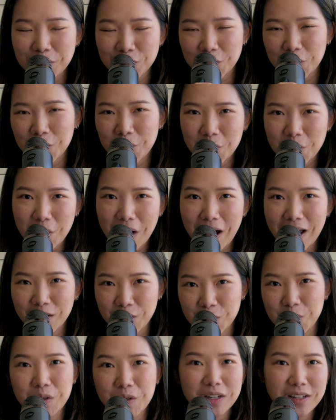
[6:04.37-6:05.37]
So I
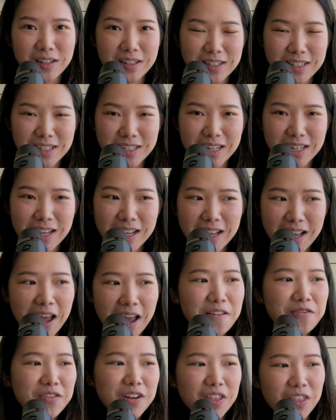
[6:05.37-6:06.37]
googled
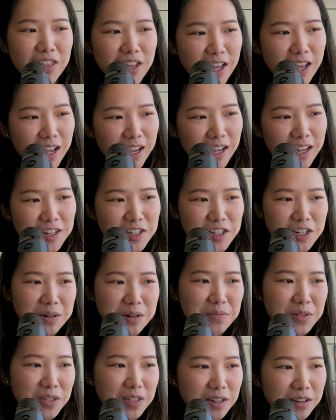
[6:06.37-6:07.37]
everything in
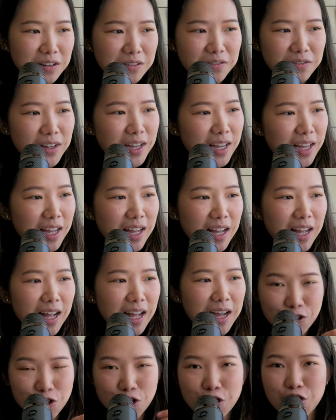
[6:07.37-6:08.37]
terms of
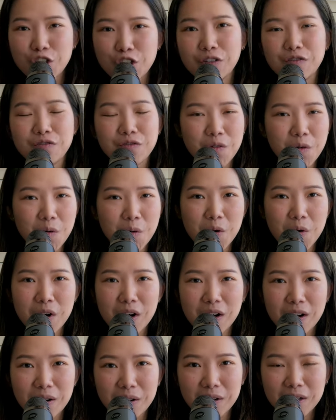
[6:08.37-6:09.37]
searching
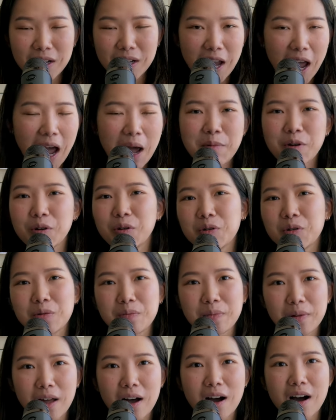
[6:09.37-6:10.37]
for cabin crew
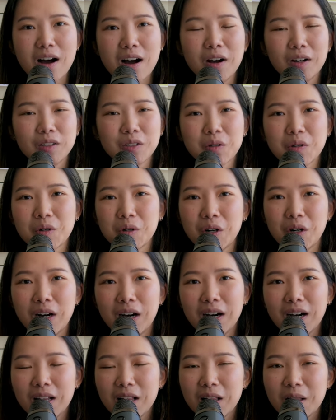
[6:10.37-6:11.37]
blogs
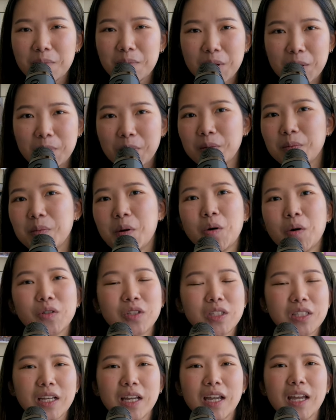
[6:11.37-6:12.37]
or people
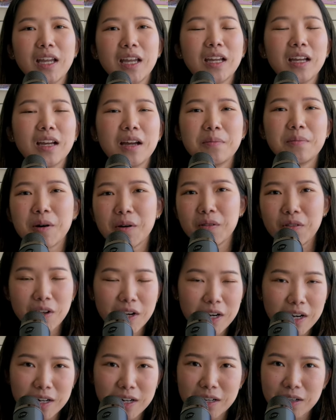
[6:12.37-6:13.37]
posting about
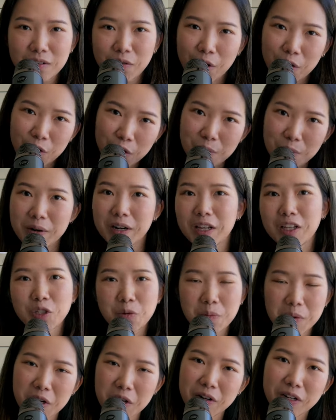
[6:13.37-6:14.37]
their recruitment
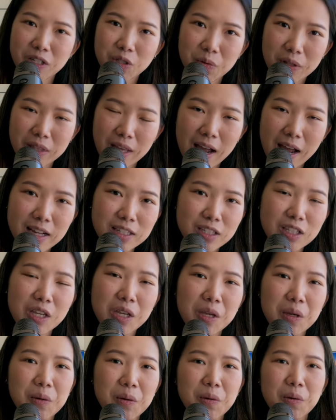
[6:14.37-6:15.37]
experience with
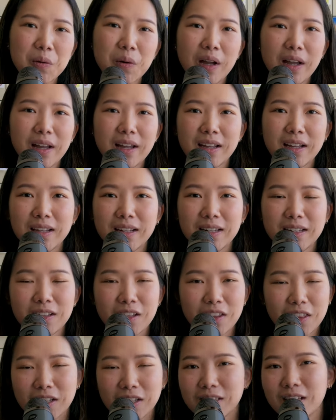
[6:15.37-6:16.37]
AskU and
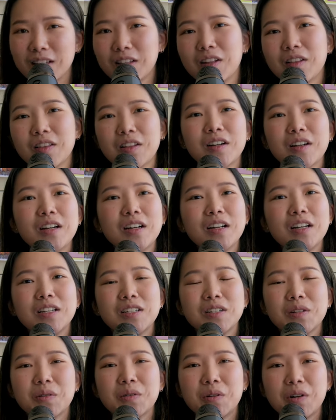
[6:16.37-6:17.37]
the things that they
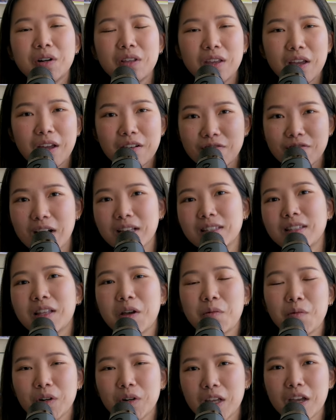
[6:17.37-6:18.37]
learned or the advice that
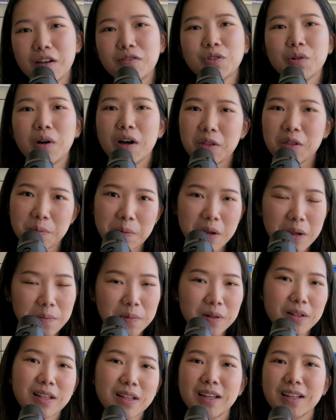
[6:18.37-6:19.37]
they would give to other
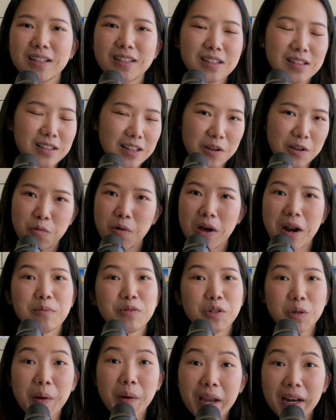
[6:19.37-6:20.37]
people, like like what
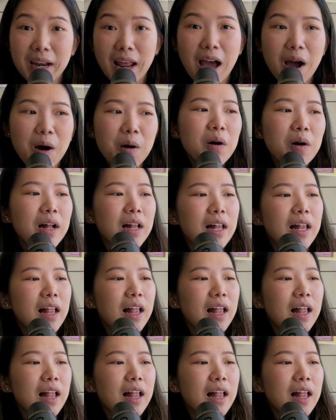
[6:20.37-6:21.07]
I'm doing now.